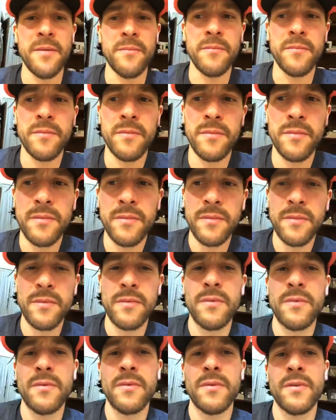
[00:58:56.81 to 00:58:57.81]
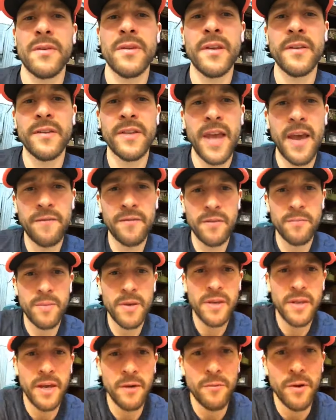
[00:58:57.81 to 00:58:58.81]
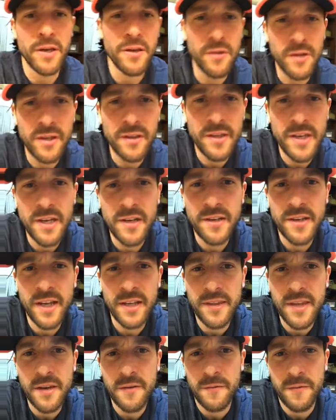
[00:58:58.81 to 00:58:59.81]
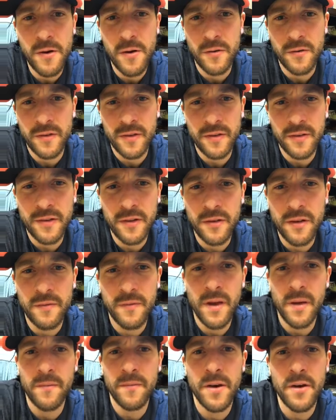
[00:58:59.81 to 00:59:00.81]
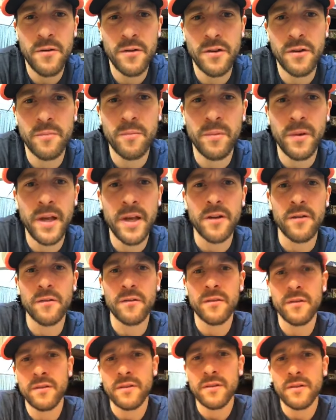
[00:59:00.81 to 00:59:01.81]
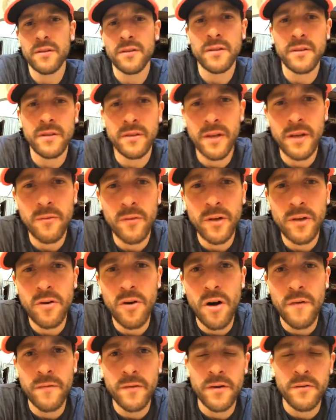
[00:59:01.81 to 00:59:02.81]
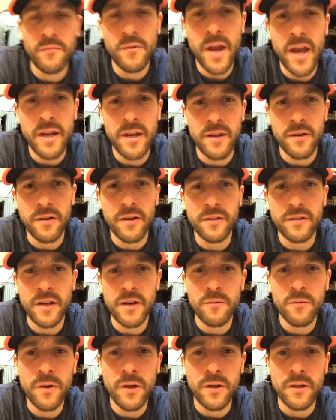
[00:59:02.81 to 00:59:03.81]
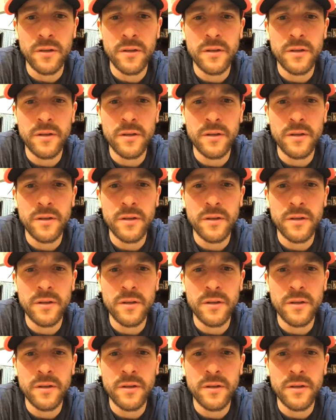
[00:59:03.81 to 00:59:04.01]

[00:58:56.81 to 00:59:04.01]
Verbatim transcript: It doesn't have to be that way. You can teach technique first and still develop very good players. I don't want to go off on a rant here because I will.